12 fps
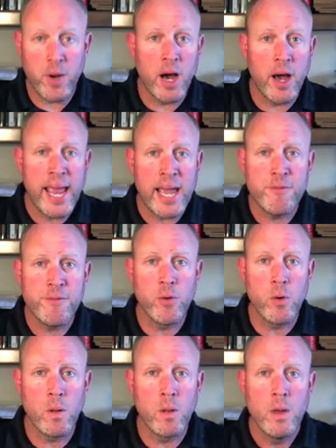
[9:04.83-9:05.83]

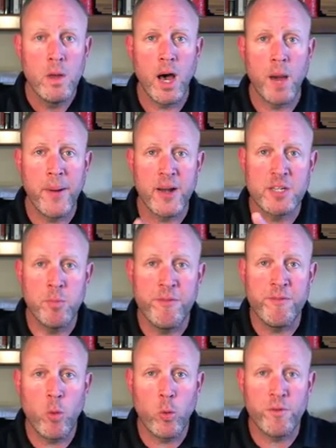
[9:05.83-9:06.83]
handful, approximately
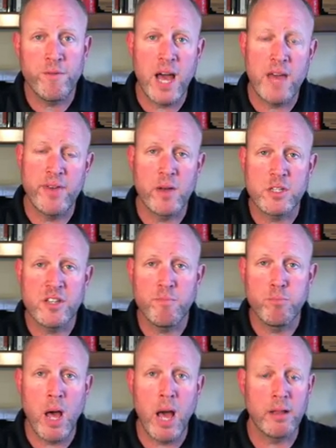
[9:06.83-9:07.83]
4 or 5 ounces
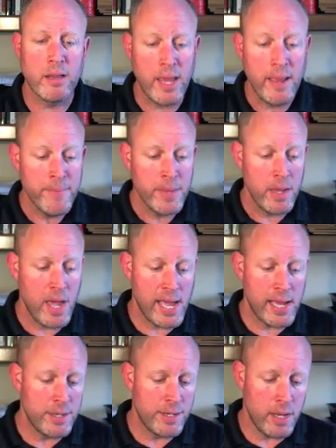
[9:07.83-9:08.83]
of broccoli,
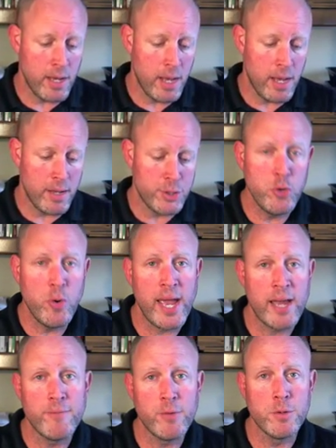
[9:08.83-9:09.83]
and 2
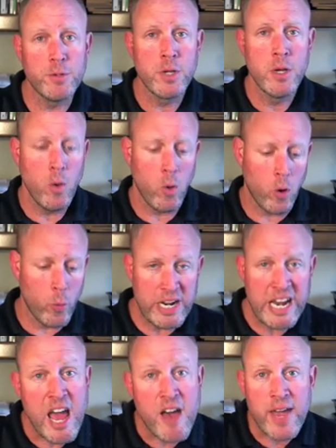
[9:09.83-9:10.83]
handfuls or
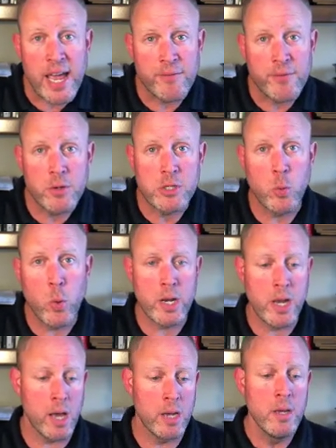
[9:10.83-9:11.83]
1.5 handfuls or
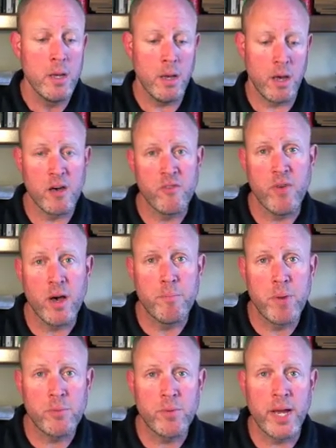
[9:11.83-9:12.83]
whatnot of
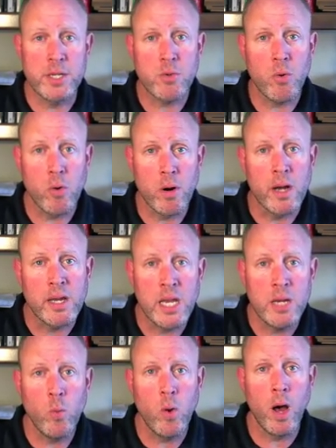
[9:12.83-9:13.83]
brown rice or
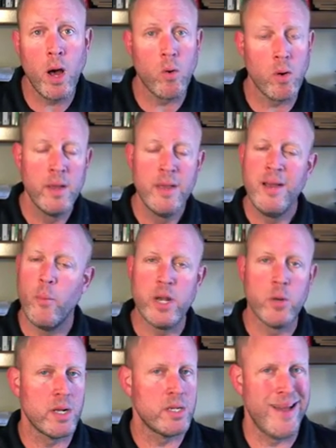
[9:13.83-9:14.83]
quinoa. Or we
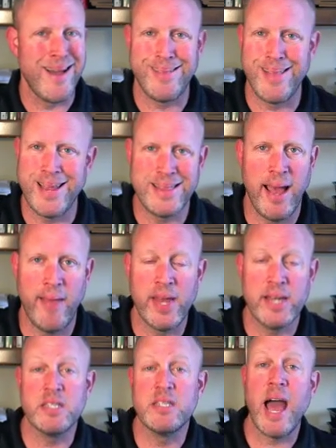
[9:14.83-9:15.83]
don't want to talk like that.
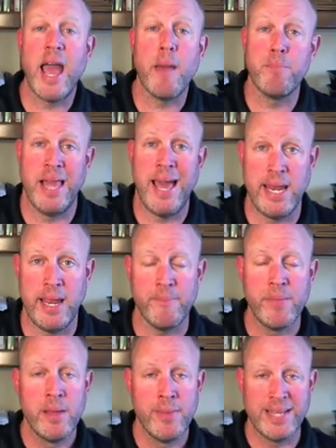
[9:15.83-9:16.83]
That is diet planning.
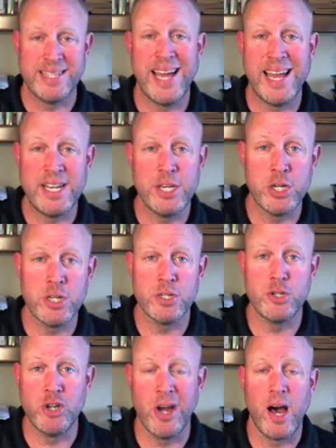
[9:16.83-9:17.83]
That's a
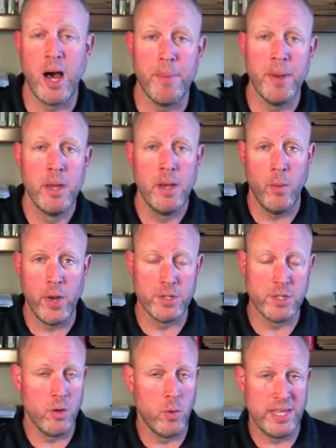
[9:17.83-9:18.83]
dietitian's job. We
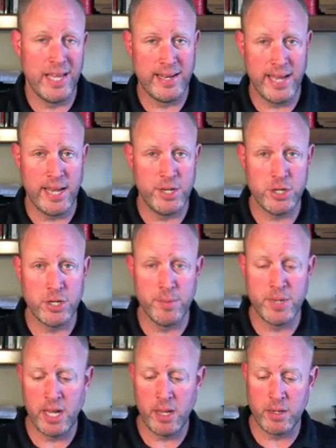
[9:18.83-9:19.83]
also don't want that dietitian
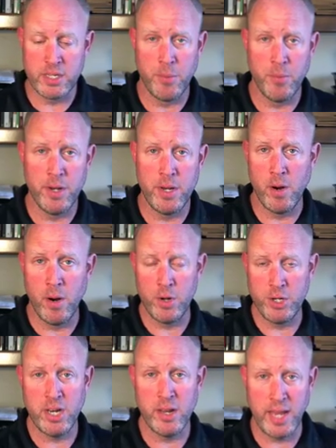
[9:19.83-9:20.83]
to telling someone, here, I
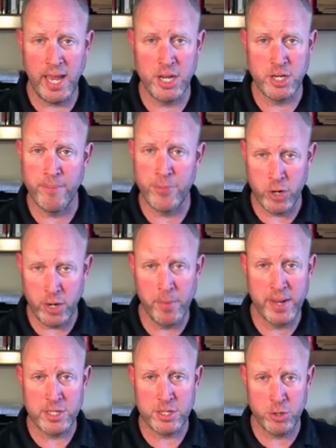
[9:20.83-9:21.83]
want you to engage in 30
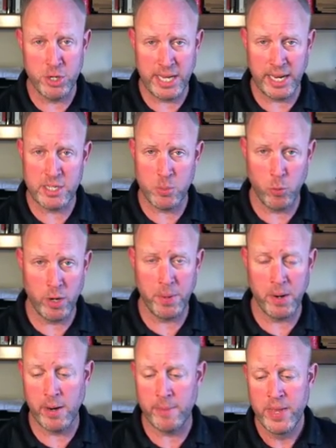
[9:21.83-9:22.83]
minutes, 30 seconds of work
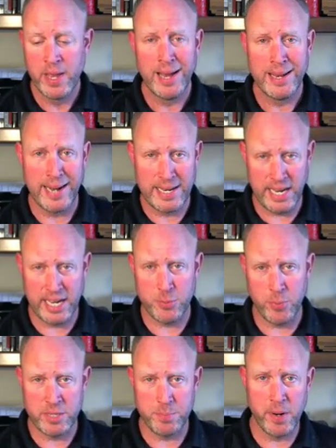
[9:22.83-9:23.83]
period, 90
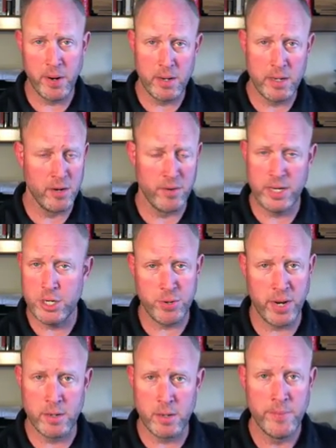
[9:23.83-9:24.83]
seconds rest period. You don't need a
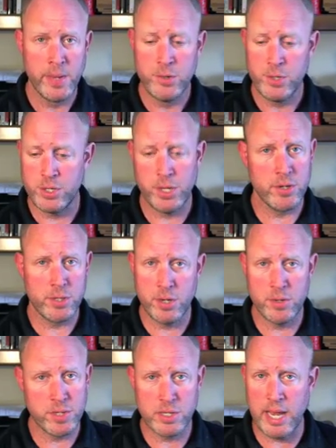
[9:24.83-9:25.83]
trainer. Just
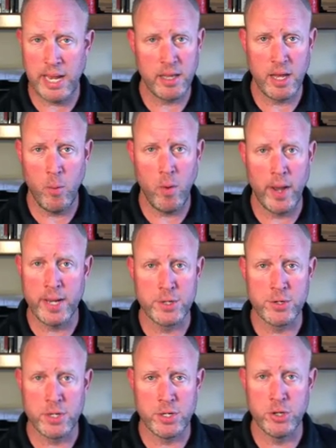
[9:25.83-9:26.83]
here's exactly how I want you
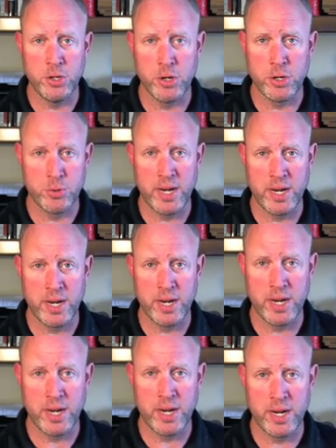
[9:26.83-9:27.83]
to do your training
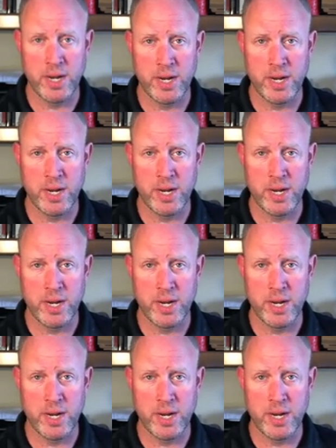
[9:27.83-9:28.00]
program.